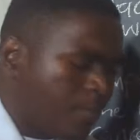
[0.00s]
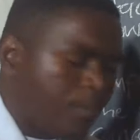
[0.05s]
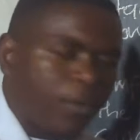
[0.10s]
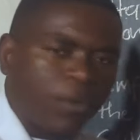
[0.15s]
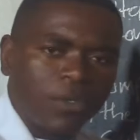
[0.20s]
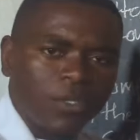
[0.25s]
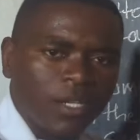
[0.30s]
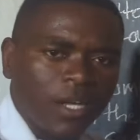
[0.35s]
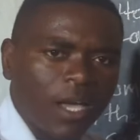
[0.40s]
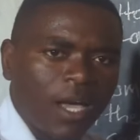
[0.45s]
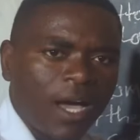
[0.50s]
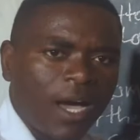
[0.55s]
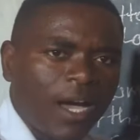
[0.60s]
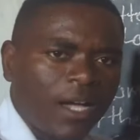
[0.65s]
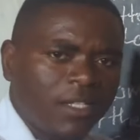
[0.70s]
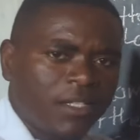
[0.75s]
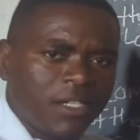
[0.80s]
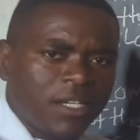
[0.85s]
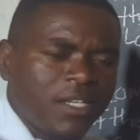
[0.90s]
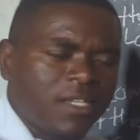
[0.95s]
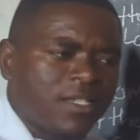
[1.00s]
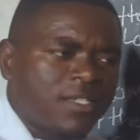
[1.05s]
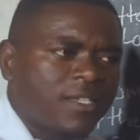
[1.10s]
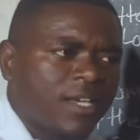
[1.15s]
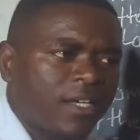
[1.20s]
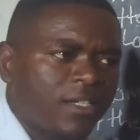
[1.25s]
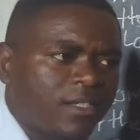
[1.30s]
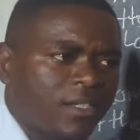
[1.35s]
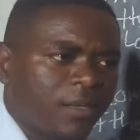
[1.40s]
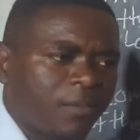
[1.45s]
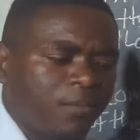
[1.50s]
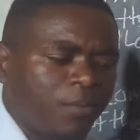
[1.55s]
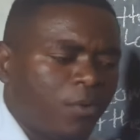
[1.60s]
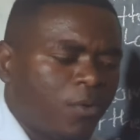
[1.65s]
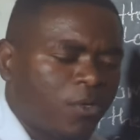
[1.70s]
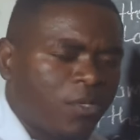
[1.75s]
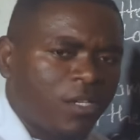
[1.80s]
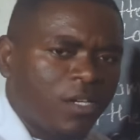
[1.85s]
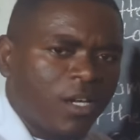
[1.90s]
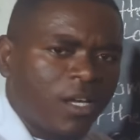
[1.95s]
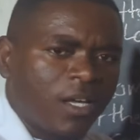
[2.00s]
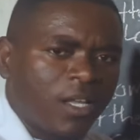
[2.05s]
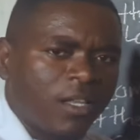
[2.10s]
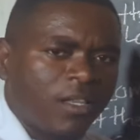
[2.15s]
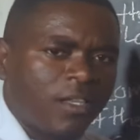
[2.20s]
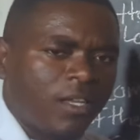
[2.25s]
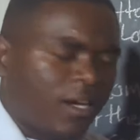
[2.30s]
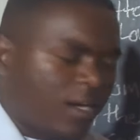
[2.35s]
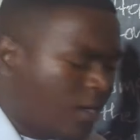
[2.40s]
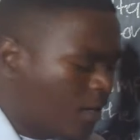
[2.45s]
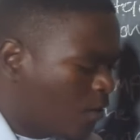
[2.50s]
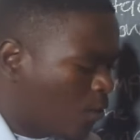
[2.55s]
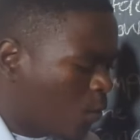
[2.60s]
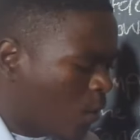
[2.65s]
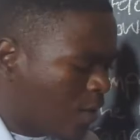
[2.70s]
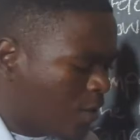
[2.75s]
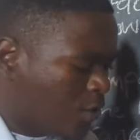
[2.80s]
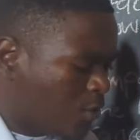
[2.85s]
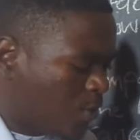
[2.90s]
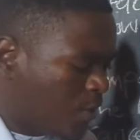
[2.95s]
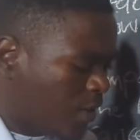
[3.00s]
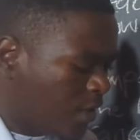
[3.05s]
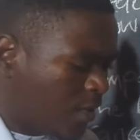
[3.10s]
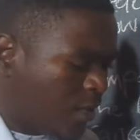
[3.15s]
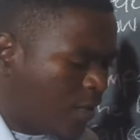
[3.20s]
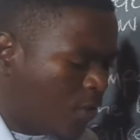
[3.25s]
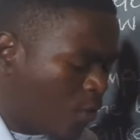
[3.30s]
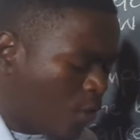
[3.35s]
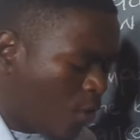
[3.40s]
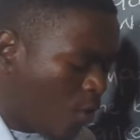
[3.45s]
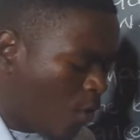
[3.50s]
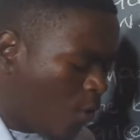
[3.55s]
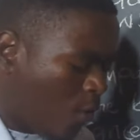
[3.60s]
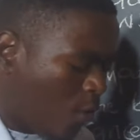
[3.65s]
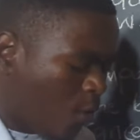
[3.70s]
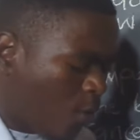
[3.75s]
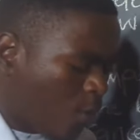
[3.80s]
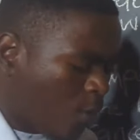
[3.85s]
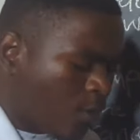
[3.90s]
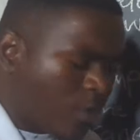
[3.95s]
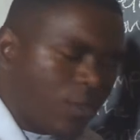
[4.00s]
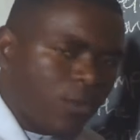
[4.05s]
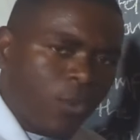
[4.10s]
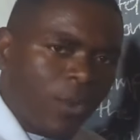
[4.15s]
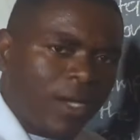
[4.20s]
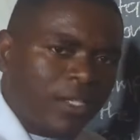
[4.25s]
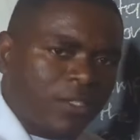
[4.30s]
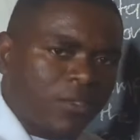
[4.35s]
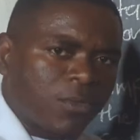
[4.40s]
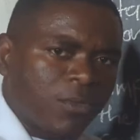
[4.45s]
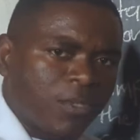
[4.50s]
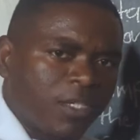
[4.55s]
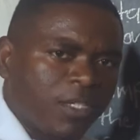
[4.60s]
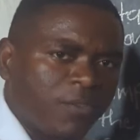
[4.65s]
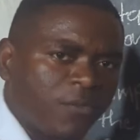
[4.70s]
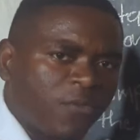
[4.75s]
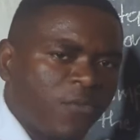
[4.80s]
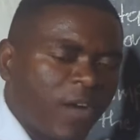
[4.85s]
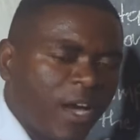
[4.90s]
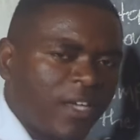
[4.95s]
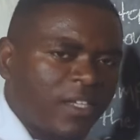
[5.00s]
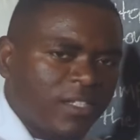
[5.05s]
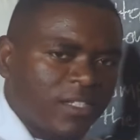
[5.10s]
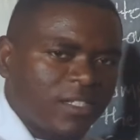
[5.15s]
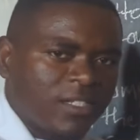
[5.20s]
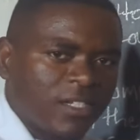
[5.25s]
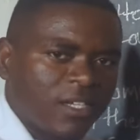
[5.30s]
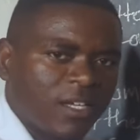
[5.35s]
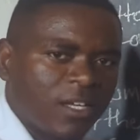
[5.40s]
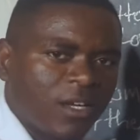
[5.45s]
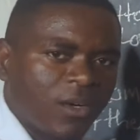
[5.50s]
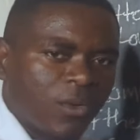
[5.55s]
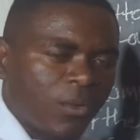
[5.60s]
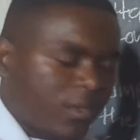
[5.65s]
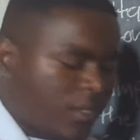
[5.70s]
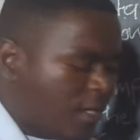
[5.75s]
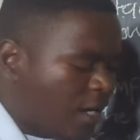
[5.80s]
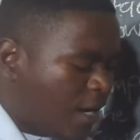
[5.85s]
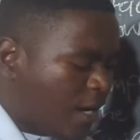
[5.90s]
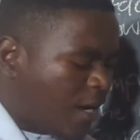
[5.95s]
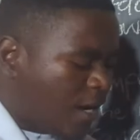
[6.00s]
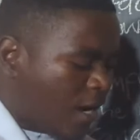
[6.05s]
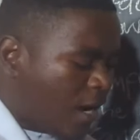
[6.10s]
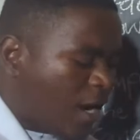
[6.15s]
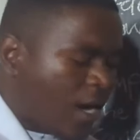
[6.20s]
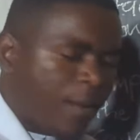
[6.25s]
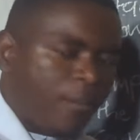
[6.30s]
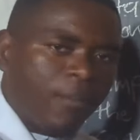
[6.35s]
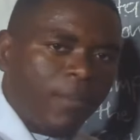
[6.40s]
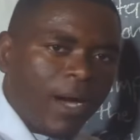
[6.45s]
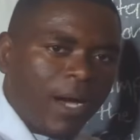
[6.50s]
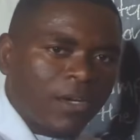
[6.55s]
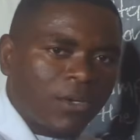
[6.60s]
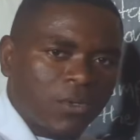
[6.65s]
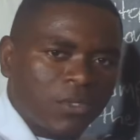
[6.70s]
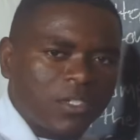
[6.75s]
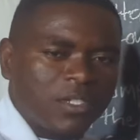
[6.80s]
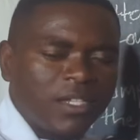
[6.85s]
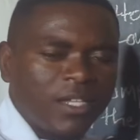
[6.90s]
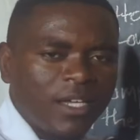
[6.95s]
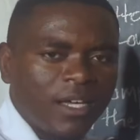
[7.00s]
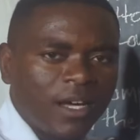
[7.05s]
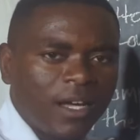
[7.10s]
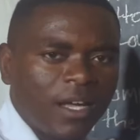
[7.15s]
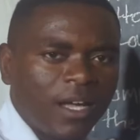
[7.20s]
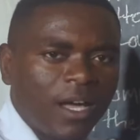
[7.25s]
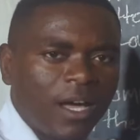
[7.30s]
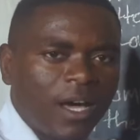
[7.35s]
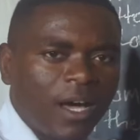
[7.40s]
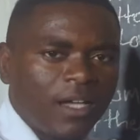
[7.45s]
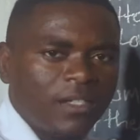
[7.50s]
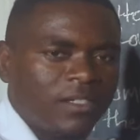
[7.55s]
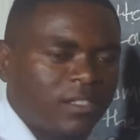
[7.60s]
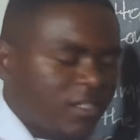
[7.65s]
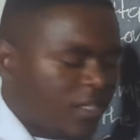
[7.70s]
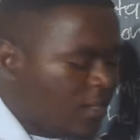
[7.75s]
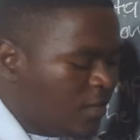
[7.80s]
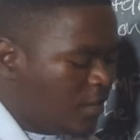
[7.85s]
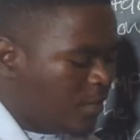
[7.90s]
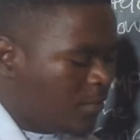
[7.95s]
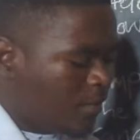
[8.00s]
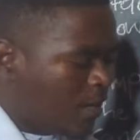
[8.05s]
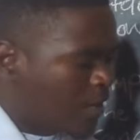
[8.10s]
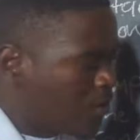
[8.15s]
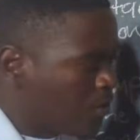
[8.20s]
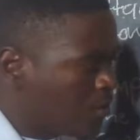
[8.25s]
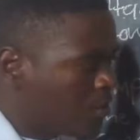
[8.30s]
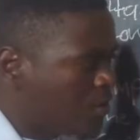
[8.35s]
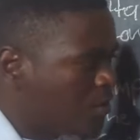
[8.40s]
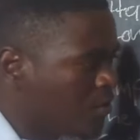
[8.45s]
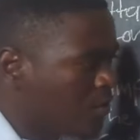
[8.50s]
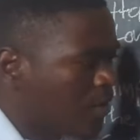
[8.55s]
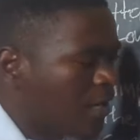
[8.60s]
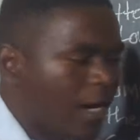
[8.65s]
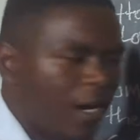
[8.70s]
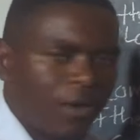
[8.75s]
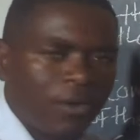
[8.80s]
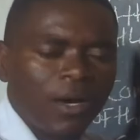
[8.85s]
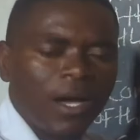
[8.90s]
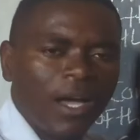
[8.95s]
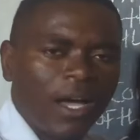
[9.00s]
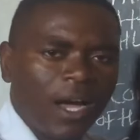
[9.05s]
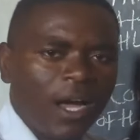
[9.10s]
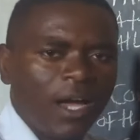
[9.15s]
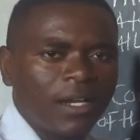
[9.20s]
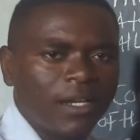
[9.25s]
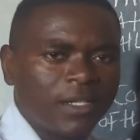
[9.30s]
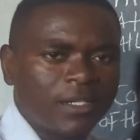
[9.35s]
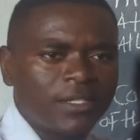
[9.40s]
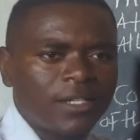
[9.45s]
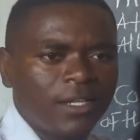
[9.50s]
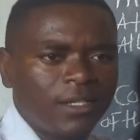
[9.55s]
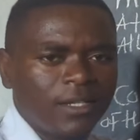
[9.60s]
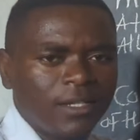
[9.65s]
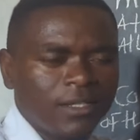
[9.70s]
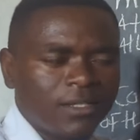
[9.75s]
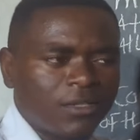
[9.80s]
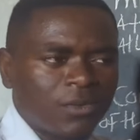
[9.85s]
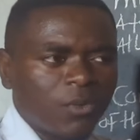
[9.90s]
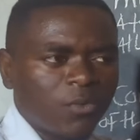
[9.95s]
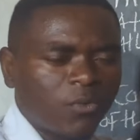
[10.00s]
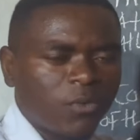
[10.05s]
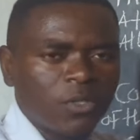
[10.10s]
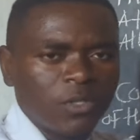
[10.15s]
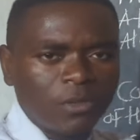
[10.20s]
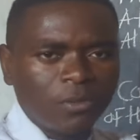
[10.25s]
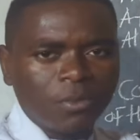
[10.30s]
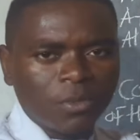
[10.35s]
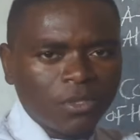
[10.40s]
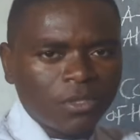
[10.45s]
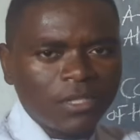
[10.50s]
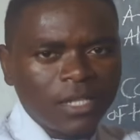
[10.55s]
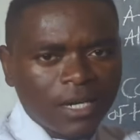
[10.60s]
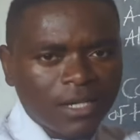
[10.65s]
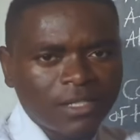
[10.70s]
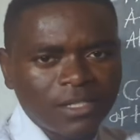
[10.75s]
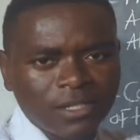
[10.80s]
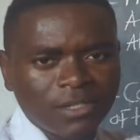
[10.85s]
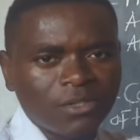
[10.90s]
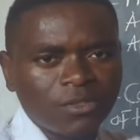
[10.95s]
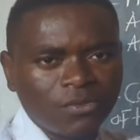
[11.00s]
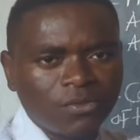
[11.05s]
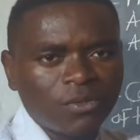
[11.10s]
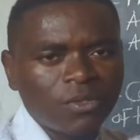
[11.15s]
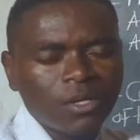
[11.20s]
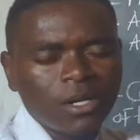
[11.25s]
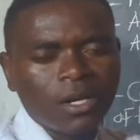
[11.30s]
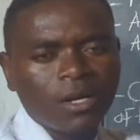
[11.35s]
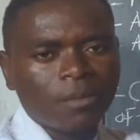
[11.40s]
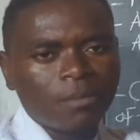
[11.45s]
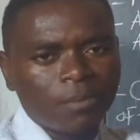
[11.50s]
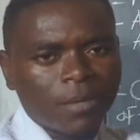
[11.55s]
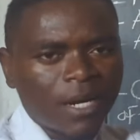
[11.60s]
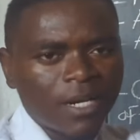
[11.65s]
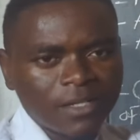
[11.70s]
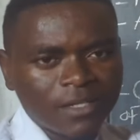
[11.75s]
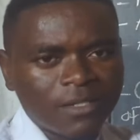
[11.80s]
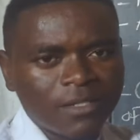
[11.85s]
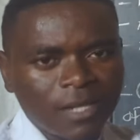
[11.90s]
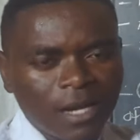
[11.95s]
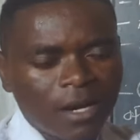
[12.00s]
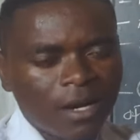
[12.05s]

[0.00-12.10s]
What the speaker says: bone. And inside the bone, there are what we call, what we find, there are marrows there. And in the marrows, you now understand that we've got production of blood